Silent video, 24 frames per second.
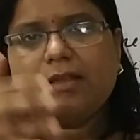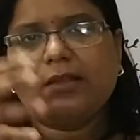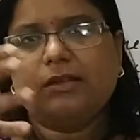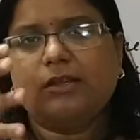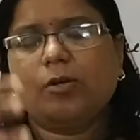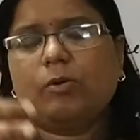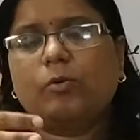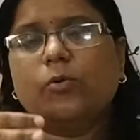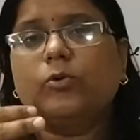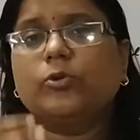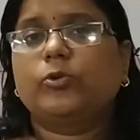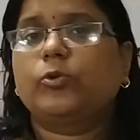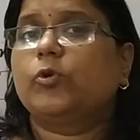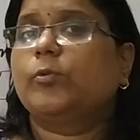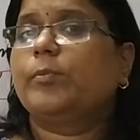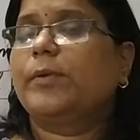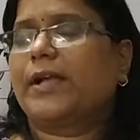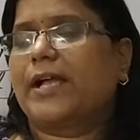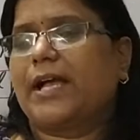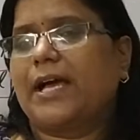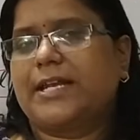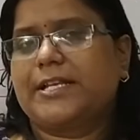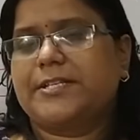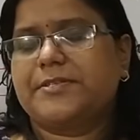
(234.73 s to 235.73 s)
the go through
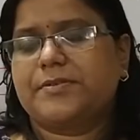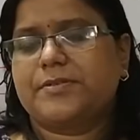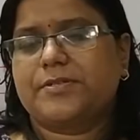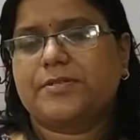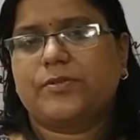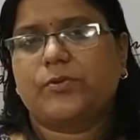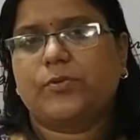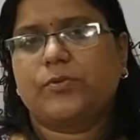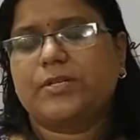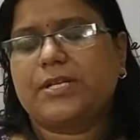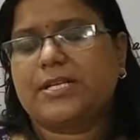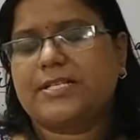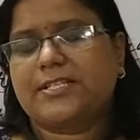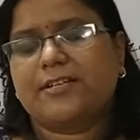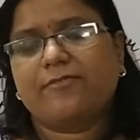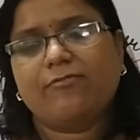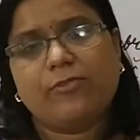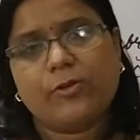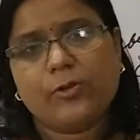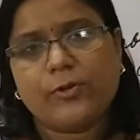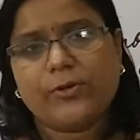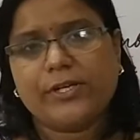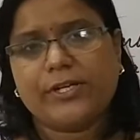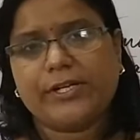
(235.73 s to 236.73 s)
mechanism, is known as the
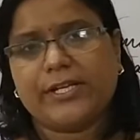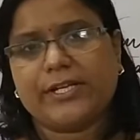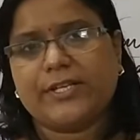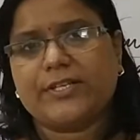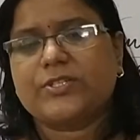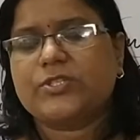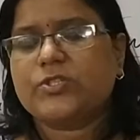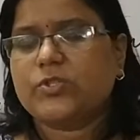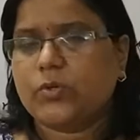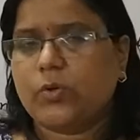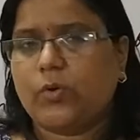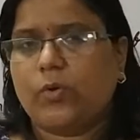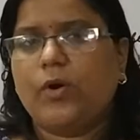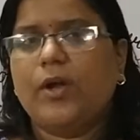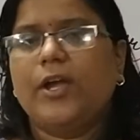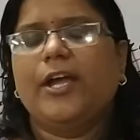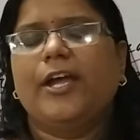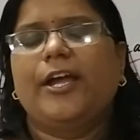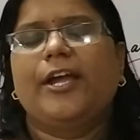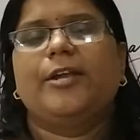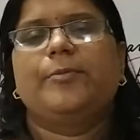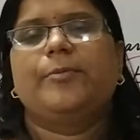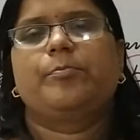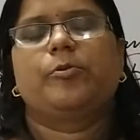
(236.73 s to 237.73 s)
fluidity. So
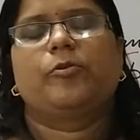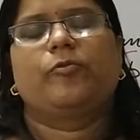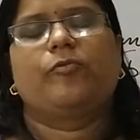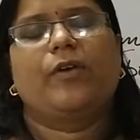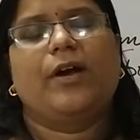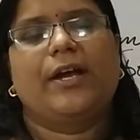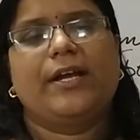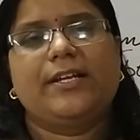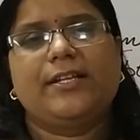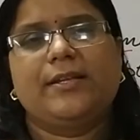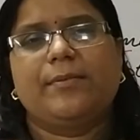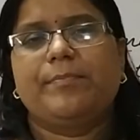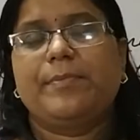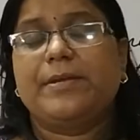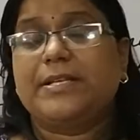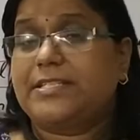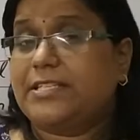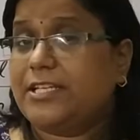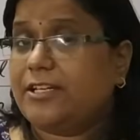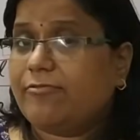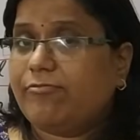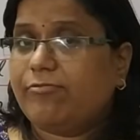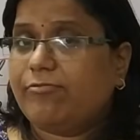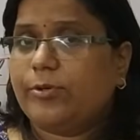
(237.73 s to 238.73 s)
it provide the
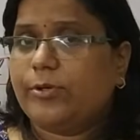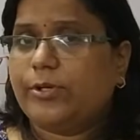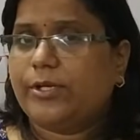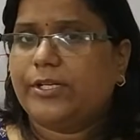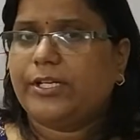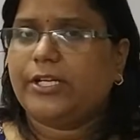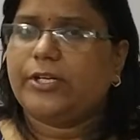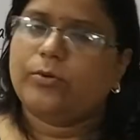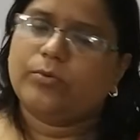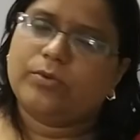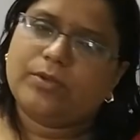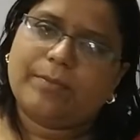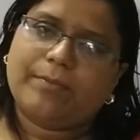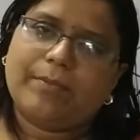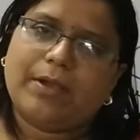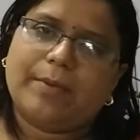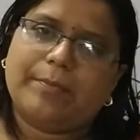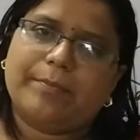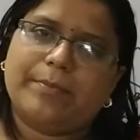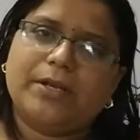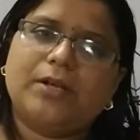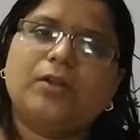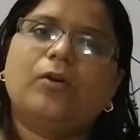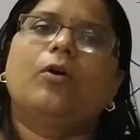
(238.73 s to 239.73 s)
basic fluidity to the
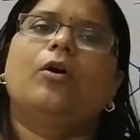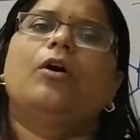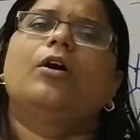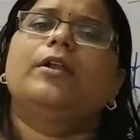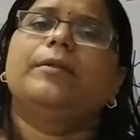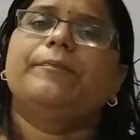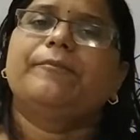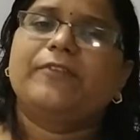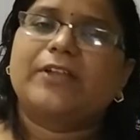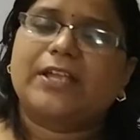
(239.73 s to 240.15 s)
membrane, or